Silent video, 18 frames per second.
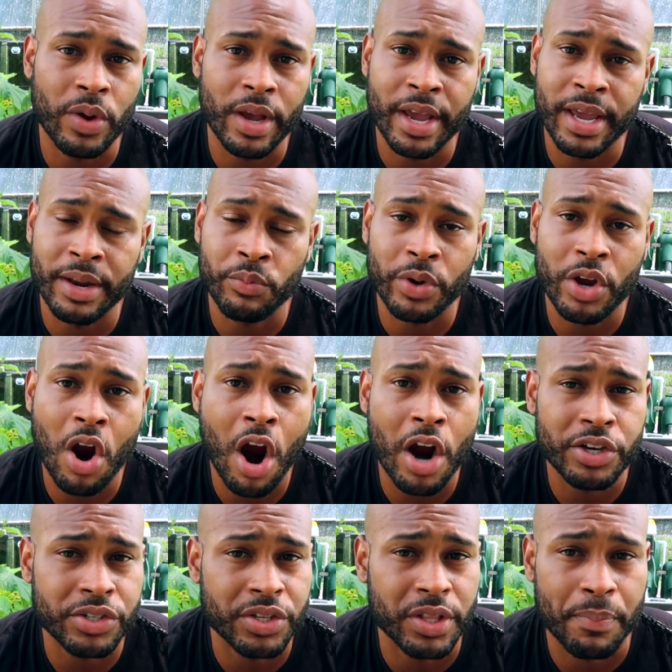in
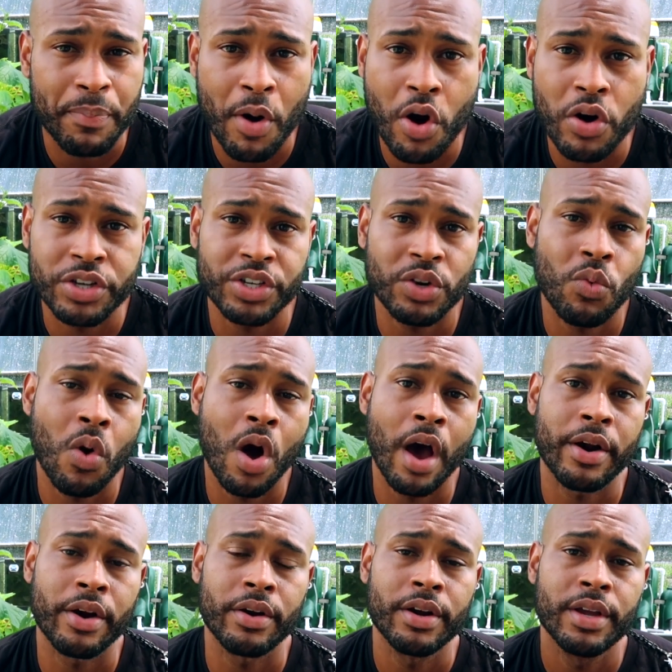regards to the purging
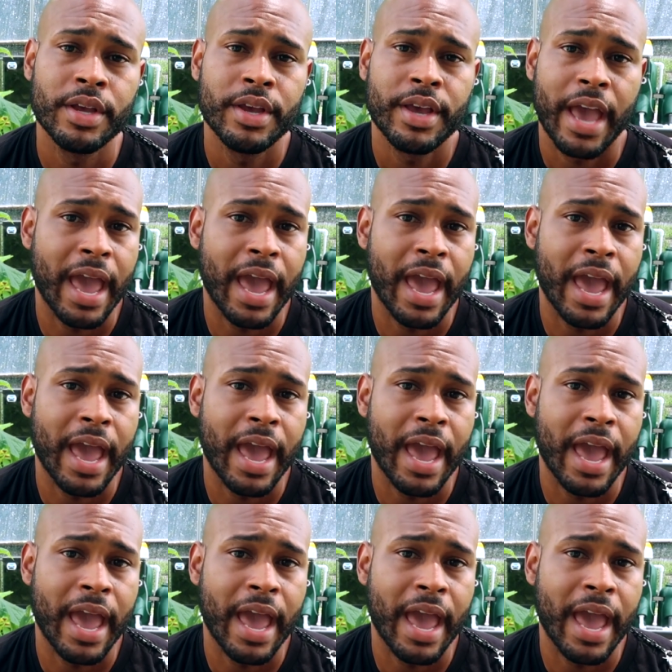water